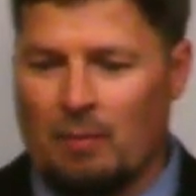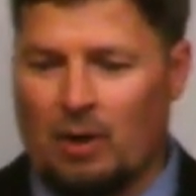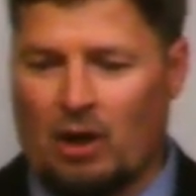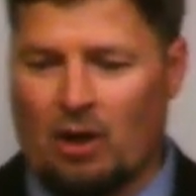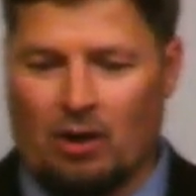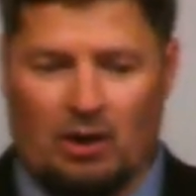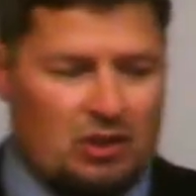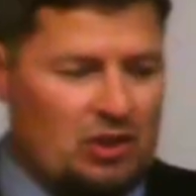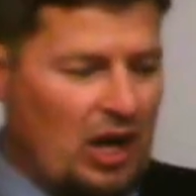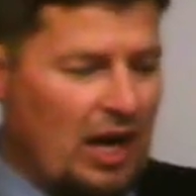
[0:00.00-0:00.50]
But
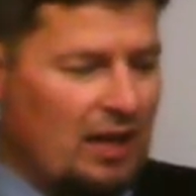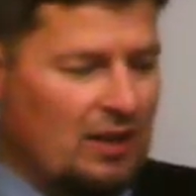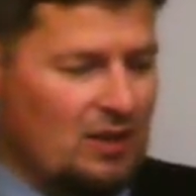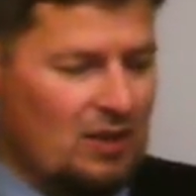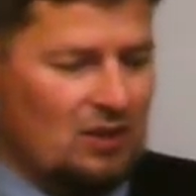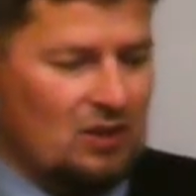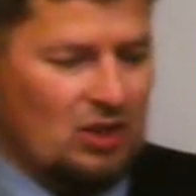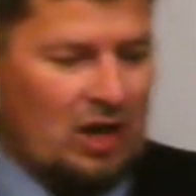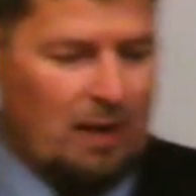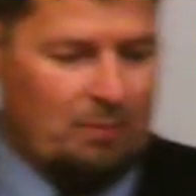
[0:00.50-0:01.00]
go to
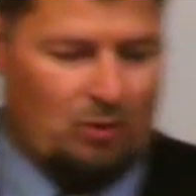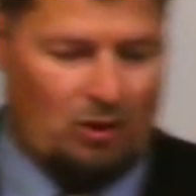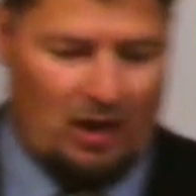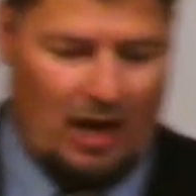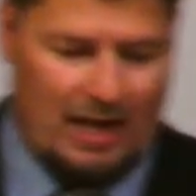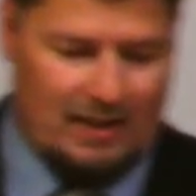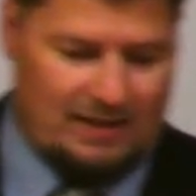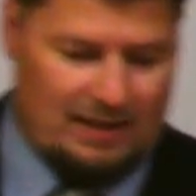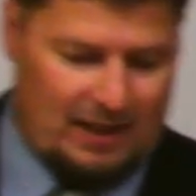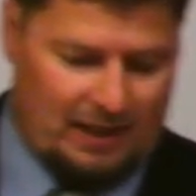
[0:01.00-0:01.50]
Genesis chapter
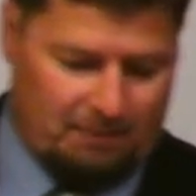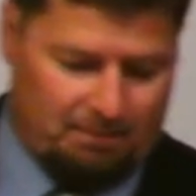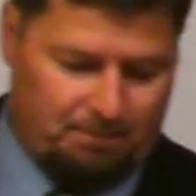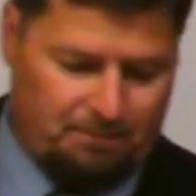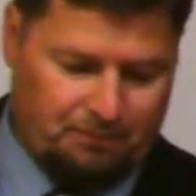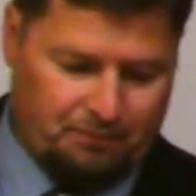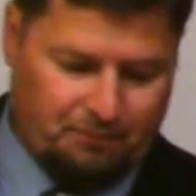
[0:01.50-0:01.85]
19.